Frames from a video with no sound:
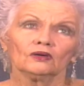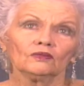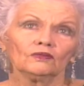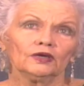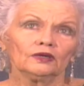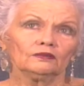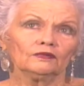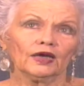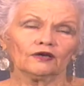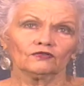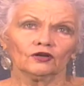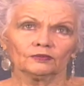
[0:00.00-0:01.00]
We
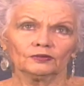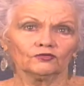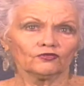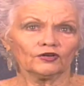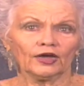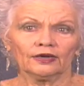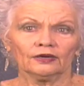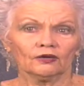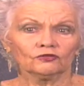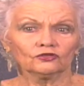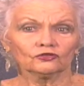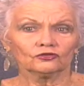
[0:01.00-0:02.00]
have not been flying
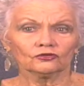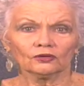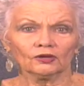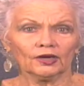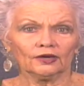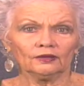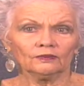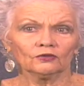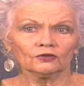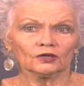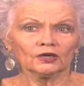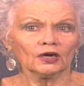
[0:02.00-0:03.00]
out at all
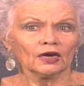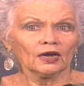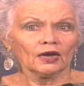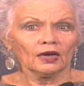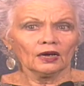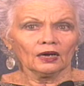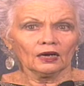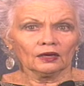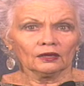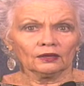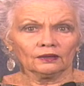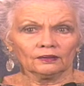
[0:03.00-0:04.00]
anymore.
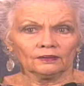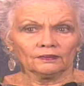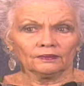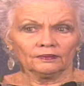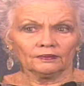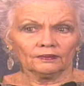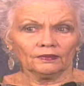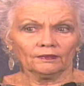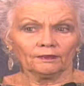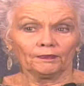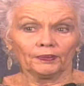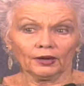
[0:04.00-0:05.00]

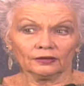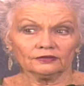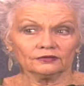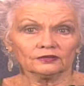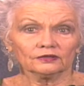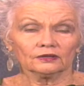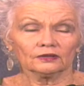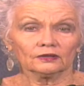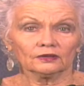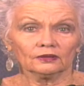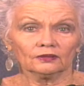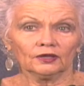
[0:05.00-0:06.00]
But
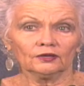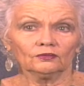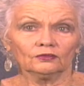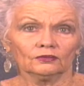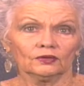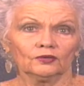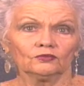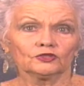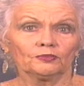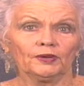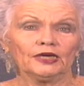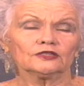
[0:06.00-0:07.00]
it was
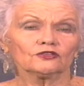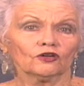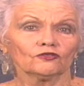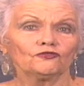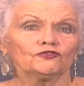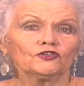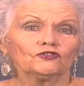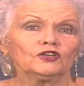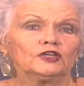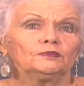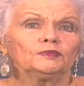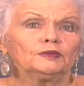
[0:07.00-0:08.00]
based on
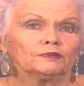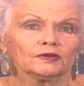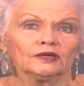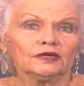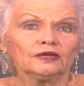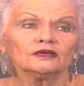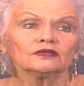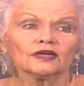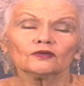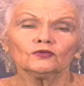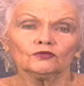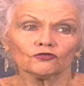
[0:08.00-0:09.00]
15 people a year
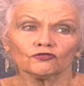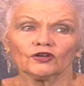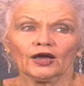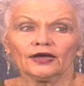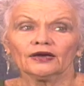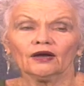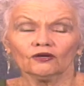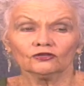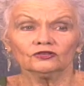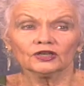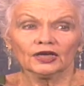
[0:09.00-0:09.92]
that we were flying out.